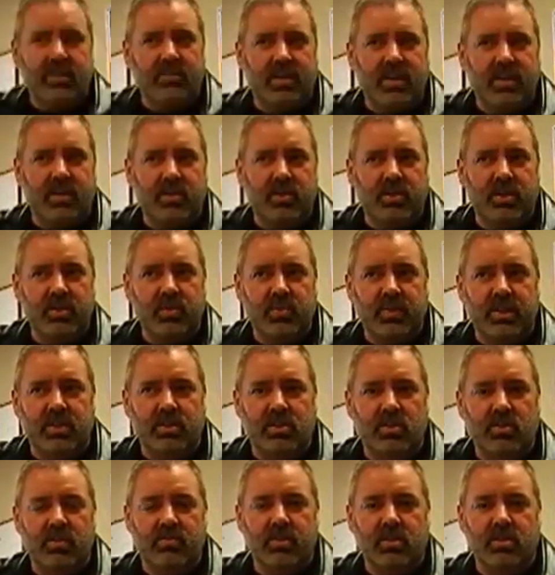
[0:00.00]
Mike Bean,
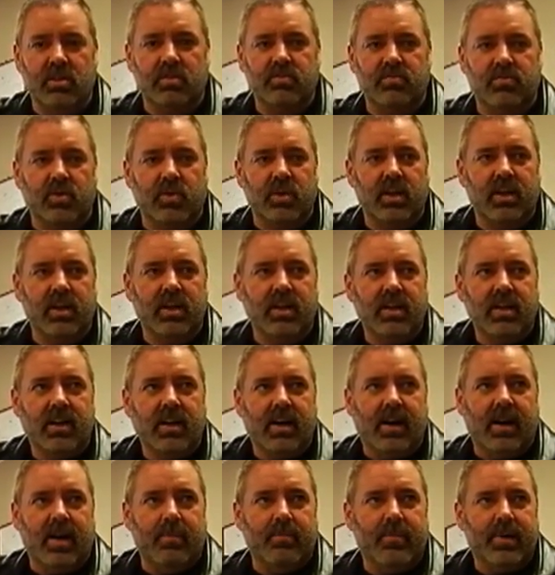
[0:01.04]
a biologist who
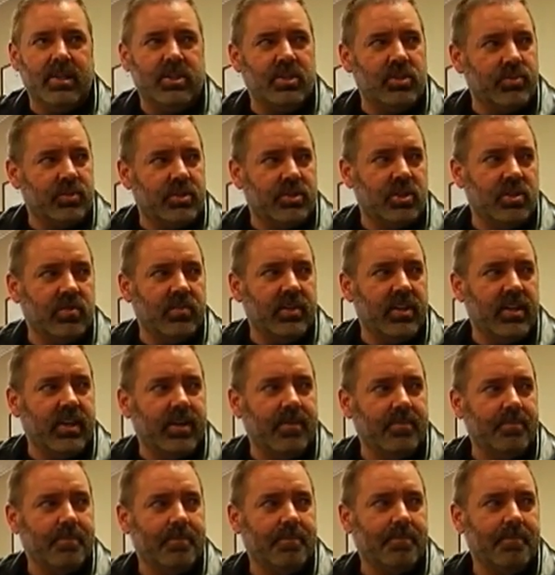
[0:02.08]
supplied
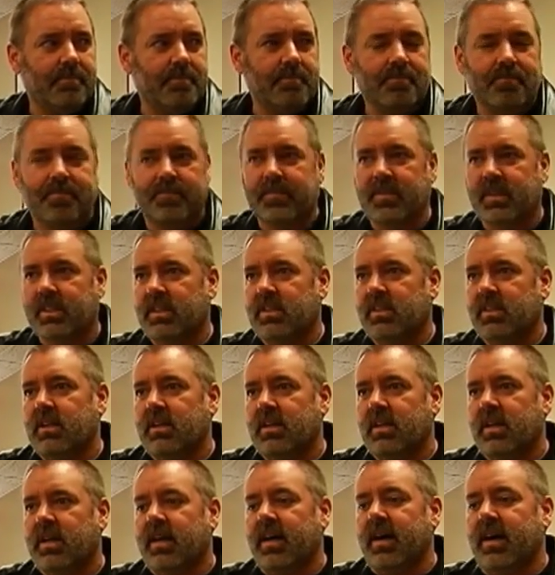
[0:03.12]
Manlius with the two swans,
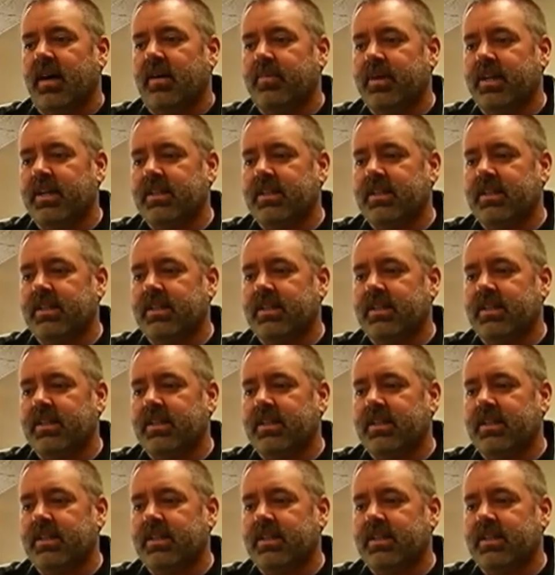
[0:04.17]
says